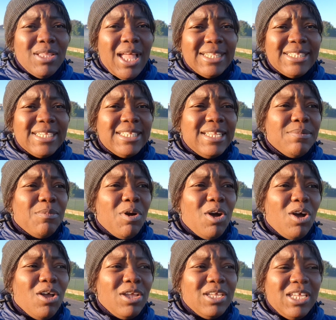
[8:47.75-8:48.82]
as in the
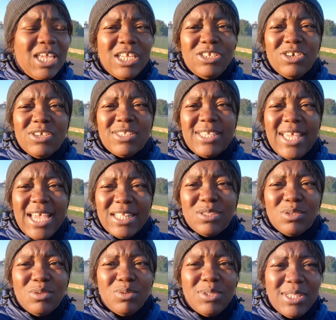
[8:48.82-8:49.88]
more he just
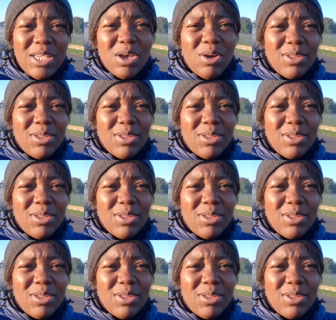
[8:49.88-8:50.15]
gets to see